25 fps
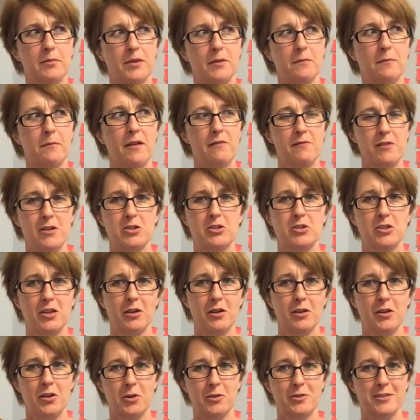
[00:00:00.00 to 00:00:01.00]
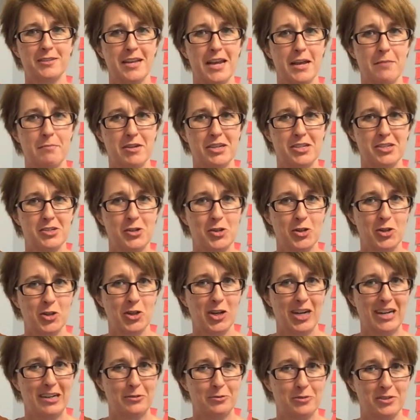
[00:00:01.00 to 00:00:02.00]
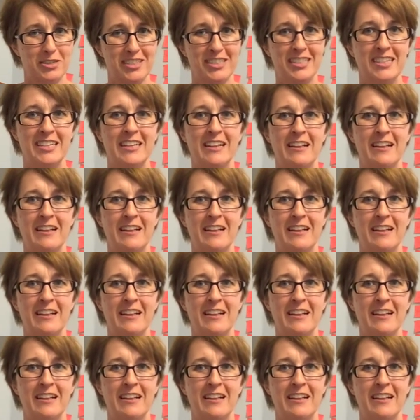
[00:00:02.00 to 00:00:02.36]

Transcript: but eventually a nurse came in and took her out